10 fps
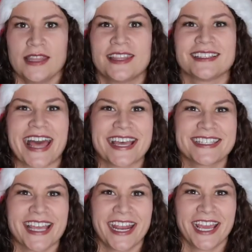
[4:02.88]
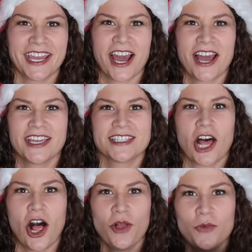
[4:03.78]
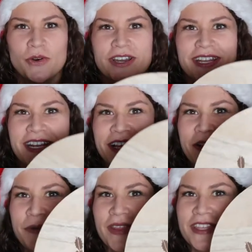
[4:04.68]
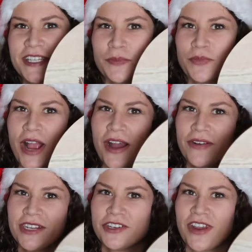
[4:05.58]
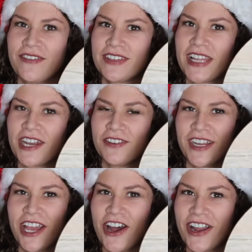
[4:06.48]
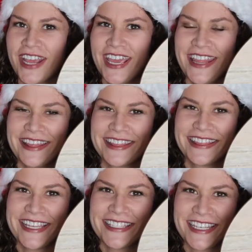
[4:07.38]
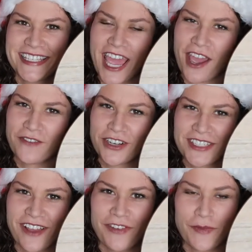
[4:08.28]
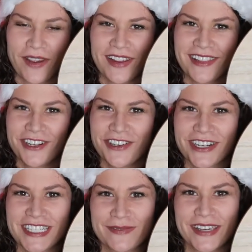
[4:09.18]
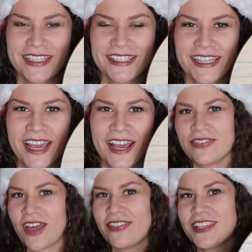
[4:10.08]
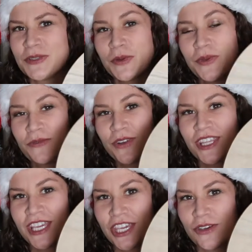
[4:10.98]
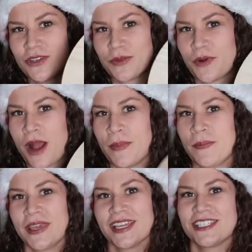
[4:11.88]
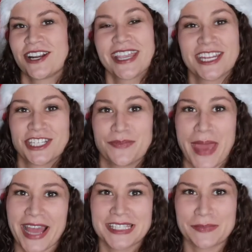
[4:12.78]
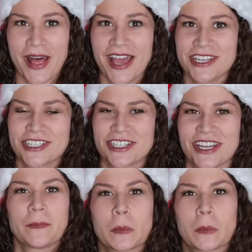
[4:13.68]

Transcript: The last sign I got is all wood with some brown engraved lettering on it that says, "Have yourself a Merry Little Christmas." I thought this would be really cute to prop up against our kitchen backsplash.